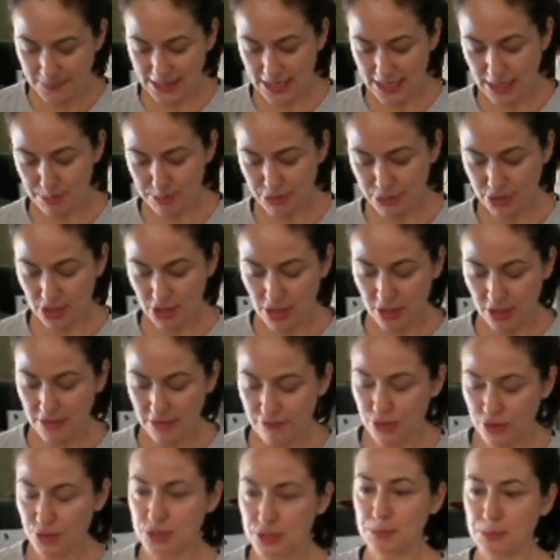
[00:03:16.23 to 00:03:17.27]
then I put all
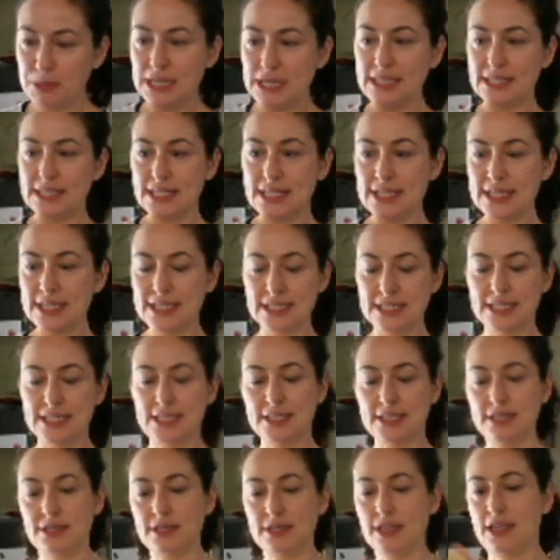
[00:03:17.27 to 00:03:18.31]
of those pieces
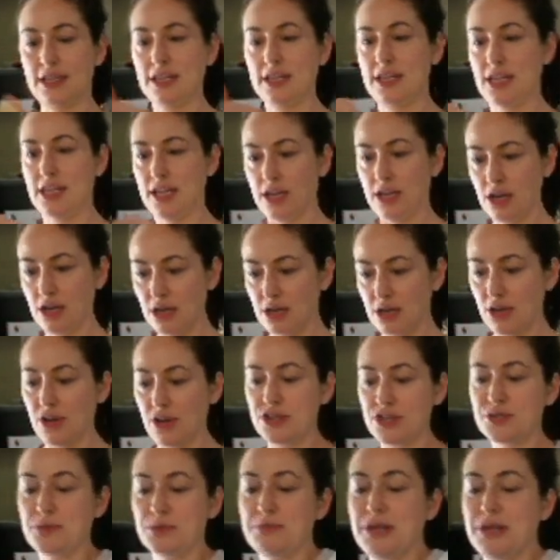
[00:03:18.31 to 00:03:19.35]
in here.
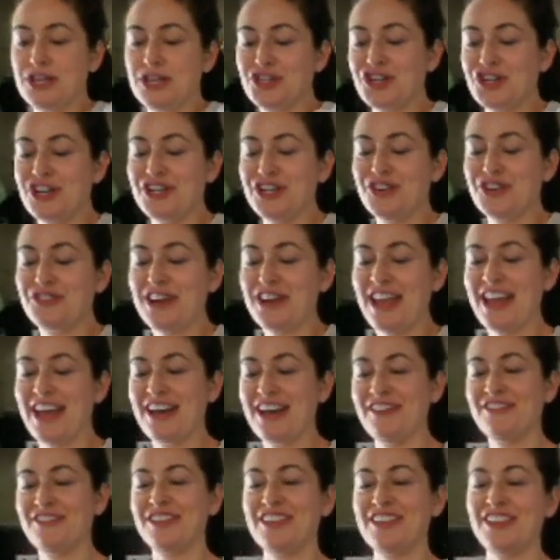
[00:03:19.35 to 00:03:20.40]
I just want to make sure I don't
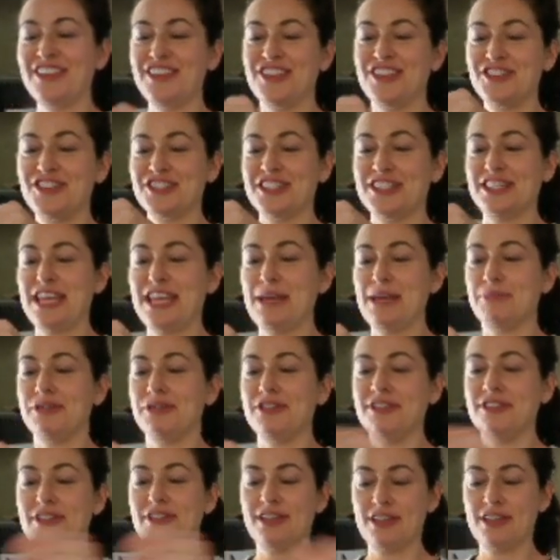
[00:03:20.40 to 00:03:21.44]
have, there's a
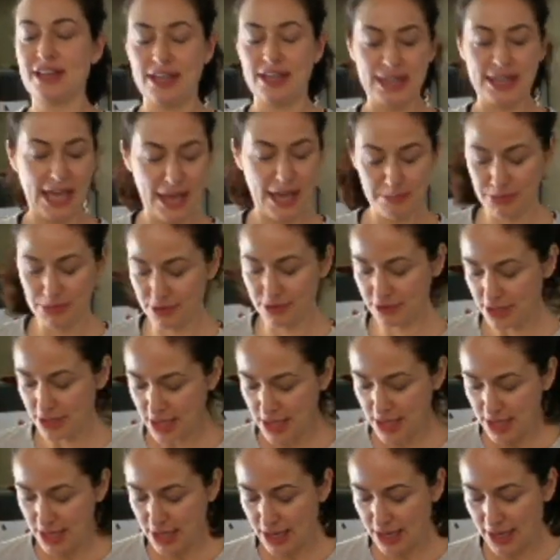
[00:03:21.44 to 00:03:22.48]
label on the apple.
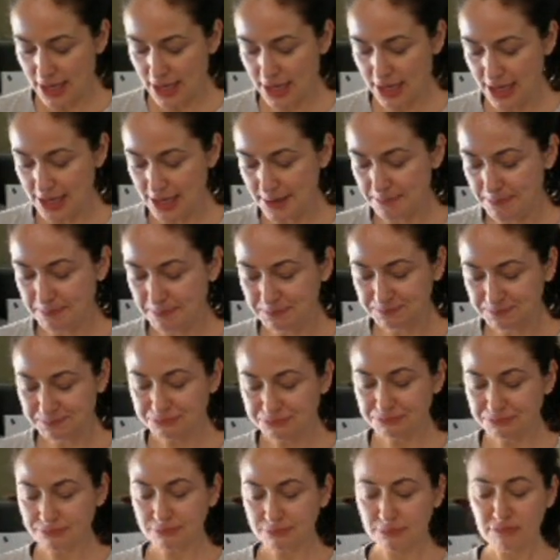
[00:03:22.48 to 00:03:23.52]

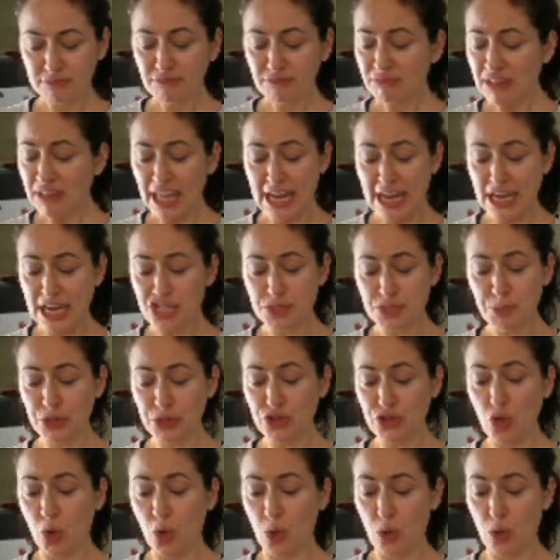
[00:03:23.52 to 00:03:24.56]
And I just
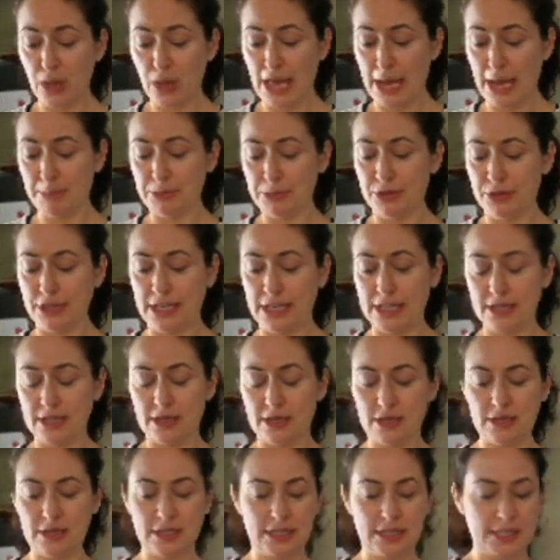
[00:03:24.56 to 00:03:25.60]
put the whole apple
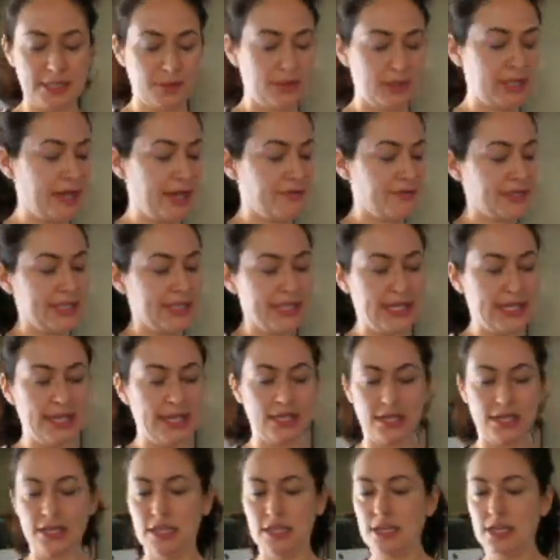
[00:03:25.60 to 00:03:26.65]
in. This one left a
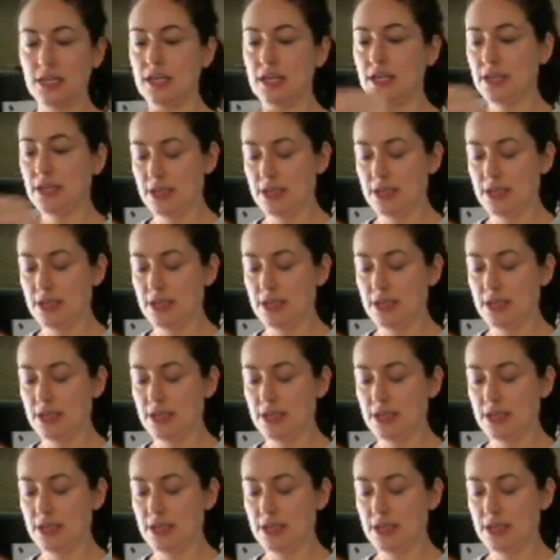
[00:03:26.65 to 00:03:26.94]
seed in it.